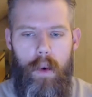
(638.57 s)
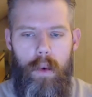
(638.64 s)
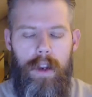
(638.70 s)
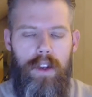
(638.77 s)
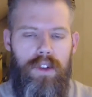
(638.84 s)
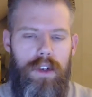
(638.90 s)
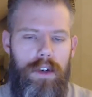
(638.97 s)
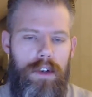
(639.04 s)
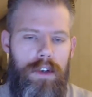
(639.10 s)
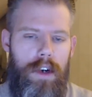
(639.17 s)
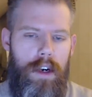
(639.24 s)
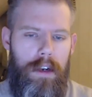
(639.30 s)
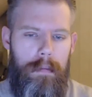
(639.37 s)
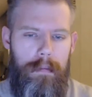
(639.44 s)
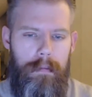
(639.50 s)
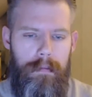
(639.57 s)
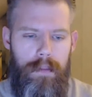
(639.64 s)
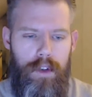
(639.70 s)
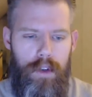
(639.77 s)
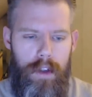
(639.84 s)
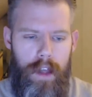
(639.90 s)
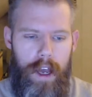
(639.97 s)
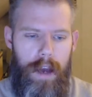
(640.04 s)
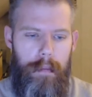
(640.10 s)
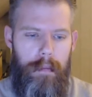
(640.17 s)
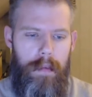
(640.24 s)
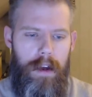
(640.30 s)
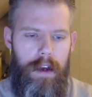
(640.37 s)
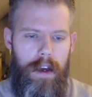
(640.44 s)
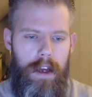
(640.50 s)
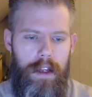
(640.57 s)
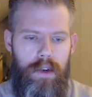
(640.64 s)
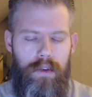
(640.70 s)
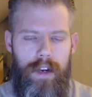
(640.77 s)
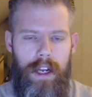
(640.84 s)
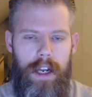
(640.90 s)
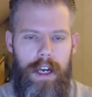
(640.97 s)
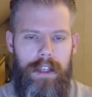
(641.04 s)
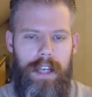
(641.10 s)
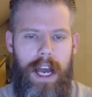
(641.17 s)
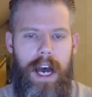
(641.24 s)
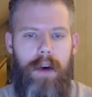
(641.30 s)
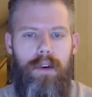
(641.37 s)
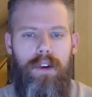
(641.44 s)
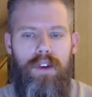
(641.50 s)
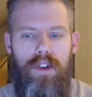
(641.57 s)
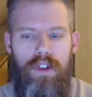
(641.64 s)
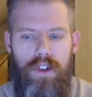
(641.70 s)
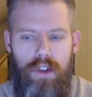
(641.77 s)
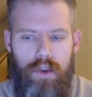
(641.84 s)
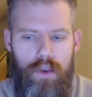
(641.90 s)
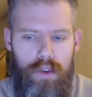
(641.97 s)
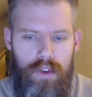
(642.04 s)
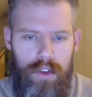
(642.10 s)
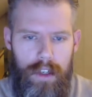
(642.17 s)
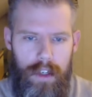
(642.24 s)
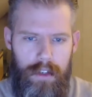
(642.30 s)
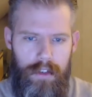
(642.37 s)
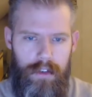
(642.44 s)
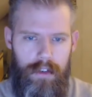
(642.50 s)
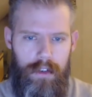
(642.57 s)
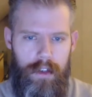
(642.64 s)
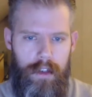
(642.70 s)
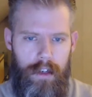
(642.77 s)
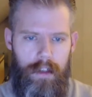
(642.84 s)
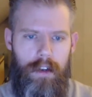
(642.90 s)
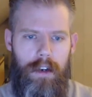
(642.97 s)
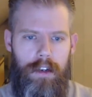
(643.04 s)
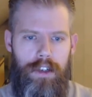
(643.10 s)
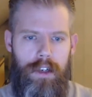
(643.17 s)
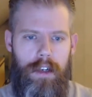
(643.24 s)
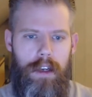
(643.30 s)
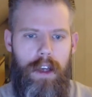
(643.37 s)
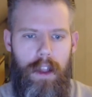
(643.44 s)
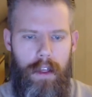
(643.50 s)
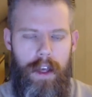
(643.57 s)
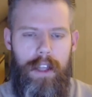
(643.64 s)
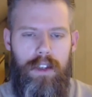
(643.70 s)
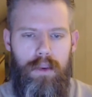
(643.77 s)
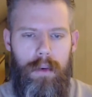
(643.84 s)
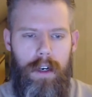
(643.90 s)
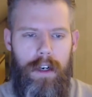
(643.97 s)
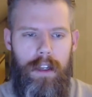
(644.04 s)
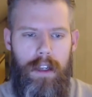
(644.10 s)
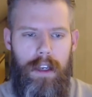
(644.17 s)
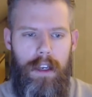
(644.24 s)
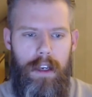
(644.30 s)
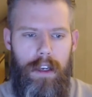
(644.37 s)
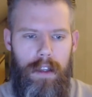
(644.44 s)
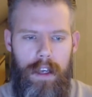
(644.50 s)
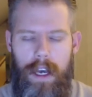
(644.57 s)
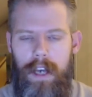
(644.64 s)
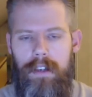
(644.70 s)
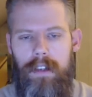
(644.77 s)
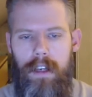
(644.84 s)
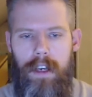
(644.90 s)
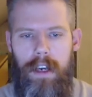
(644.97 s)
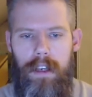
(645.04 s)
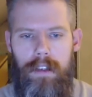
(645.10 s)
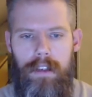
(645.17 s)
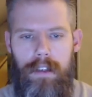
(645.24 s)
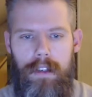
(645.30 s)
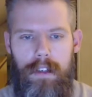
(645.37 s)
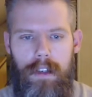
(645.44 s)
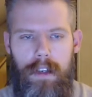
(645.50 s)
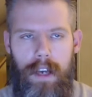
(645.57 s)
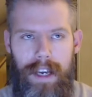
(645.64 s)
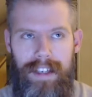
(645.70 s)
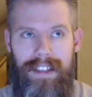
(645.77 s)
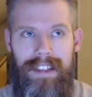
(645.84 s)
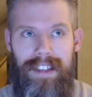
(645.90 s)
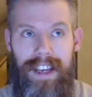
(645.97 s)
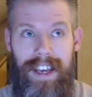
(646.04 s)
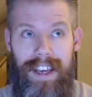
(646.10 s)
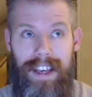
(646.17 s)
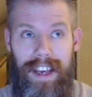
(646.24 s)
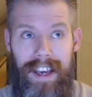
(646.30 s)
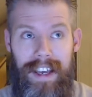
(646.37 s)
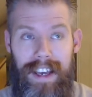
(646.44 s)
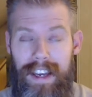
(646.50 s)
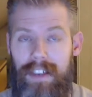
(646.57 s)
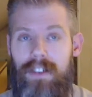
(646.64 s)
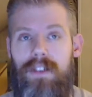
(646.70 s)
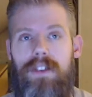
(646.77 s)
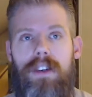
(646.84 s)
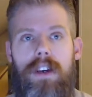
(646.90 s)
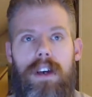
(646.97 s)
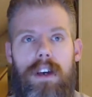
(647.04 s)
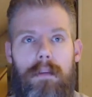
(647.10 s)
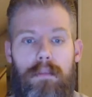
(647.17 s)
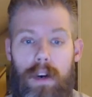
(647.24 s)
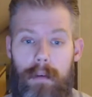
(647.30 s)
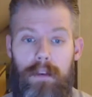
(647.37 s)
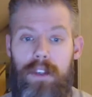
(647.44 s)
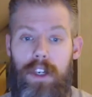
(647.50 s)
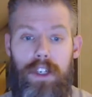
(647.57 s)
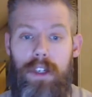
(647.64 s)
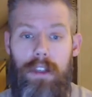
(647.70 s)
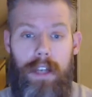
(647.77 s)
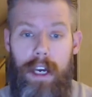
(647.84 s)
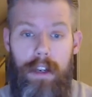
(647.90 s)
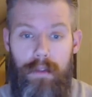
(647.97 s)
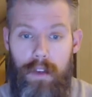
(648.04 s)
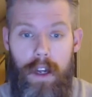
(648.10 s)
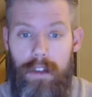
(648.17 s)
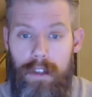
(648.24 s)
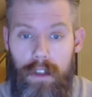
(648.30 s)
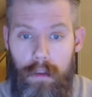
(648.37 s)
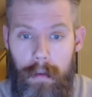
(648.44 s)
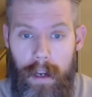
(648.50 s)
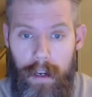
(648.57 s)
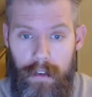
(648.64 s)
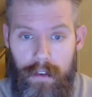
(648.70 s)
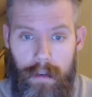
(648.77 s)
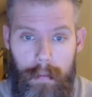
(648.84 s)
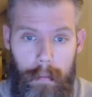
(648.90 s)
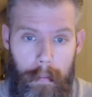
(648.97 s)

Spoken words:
When you start to talk to them and you realize, how do you use this technology, that's where the SaaS proposition kind of slots into place.